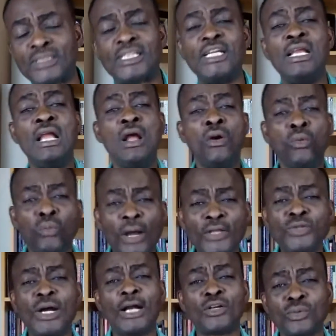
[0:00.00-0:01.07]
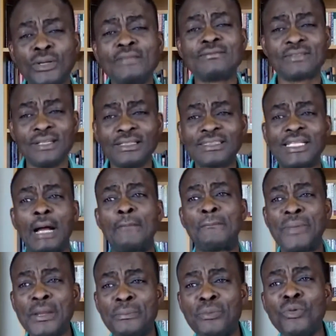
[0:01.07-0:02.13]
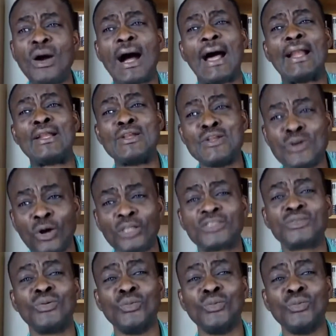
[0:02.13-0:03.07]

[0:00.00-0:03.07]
You see, when you are doing things that people are not